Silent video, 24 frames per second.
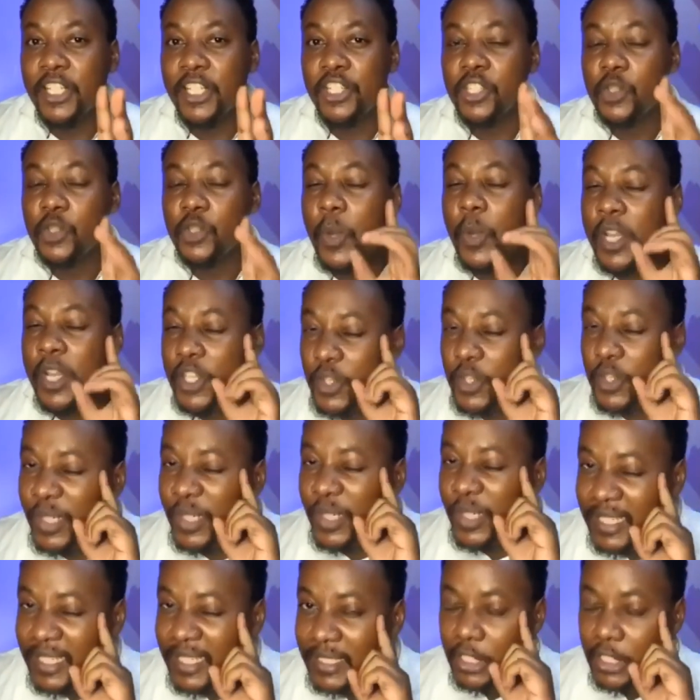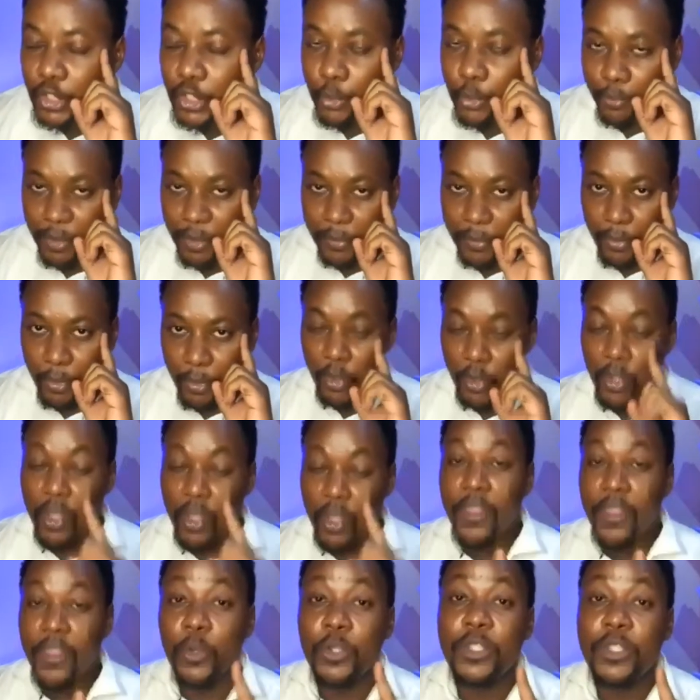When you listen to people, they will
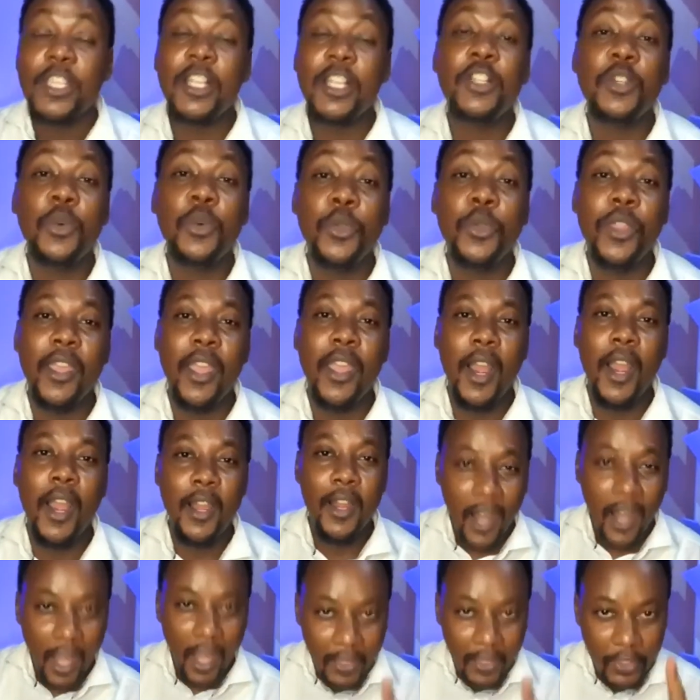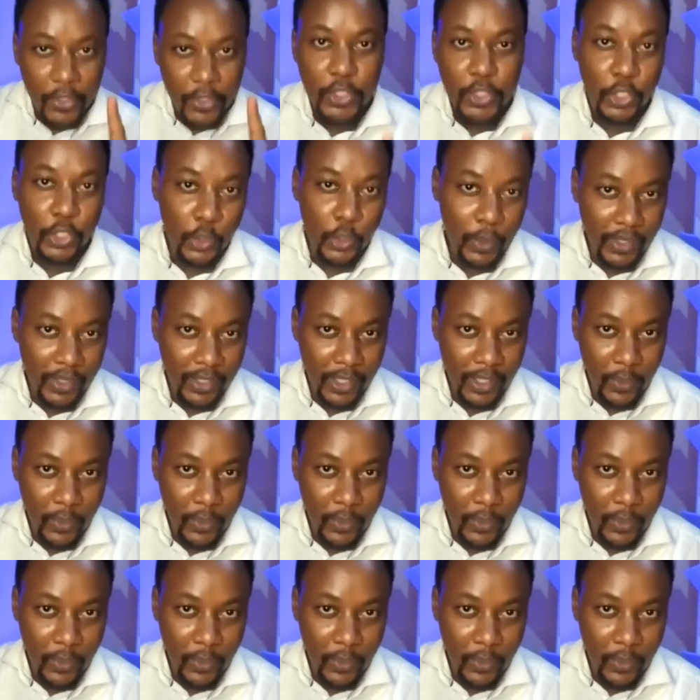tell you who they are and they'll tell you what they want.